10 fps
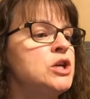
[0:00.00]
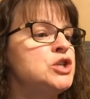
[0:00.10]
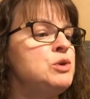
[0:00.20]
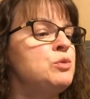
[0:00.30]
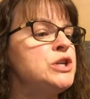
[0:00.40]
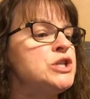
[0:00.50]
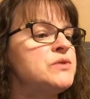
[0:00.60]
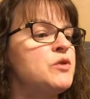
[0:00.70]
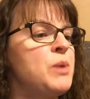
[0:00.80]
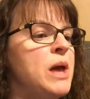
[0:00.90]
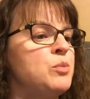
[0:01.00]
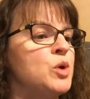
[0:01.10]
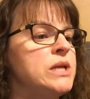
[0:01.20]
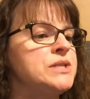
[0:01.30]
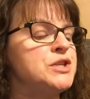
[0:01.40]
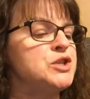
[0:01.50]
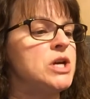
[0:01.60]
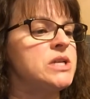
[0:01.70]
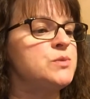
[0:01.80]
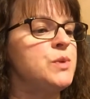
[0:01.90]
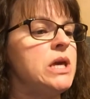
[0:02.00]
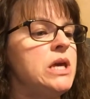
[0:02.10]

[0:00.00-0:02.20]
She reaches for paper and suggests we